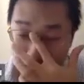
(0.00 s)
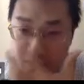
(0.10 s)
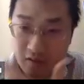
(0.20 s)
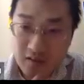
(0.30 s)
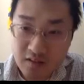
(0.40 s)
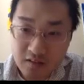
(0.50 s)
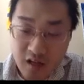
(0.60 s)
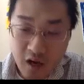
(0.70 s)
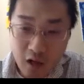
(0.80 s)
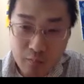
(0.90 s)
turns out it doesn't
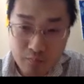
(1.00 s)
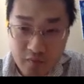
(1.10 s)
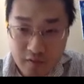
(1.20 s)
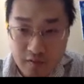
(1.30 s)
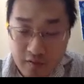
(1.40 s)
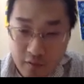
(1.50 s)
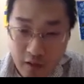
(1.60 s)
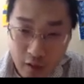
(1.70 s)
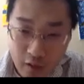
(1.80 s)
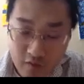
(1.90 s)
harm.
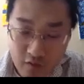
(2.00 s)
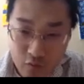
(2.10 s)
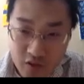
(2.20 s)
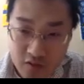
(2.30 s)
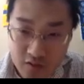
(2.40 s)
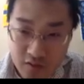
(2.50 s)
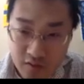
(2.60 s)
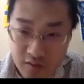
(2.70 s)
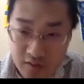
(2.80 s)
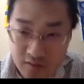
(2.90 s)
The reason
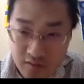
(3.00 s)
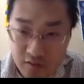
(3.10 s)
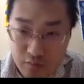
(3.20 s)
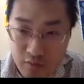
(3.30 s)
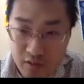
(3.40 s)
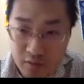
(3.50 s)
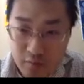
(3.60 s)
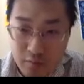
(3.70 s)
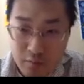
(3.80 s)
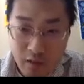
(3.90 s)
it doesn't make
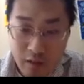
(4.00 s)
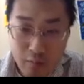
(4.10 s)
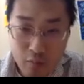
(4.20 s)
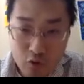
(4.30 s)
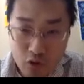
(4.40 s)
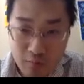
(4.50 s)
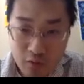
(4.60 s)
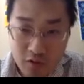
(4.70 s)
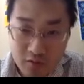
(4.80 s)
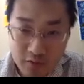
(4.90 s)
more
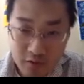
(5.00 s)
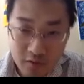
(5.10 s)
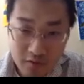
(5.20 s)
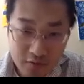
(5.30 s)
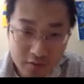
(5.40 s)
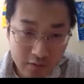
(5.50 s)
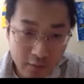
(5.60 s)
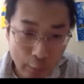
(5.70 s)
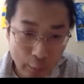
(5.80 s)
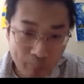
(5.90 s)
trouble is because
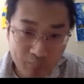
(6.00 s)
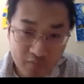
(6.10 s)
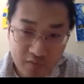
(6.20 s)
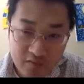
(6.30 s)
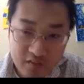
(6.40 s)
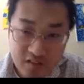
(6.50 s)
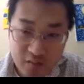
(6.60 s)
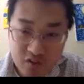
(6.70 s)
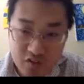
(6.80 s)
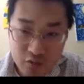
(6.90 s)
this
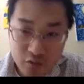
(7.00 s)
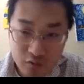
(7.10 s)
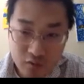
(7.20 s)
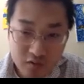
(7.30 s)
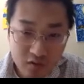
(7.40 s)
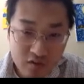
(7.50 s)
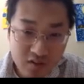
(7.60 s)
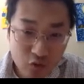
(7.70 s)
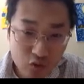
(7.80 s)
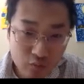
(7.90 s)
M0
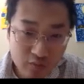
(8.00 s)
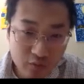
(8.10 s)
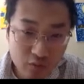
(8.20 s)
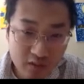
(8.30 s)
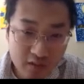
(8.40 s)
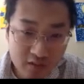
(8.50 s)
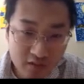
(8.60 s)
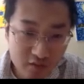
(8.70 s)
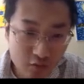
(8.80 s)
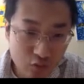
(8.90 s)
turns out to be
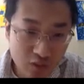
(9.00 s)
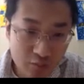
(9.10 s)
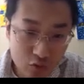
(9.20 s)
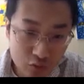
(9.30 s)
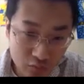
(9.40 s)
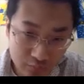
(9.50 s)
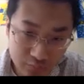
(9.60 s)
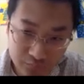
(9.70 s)
related to M2.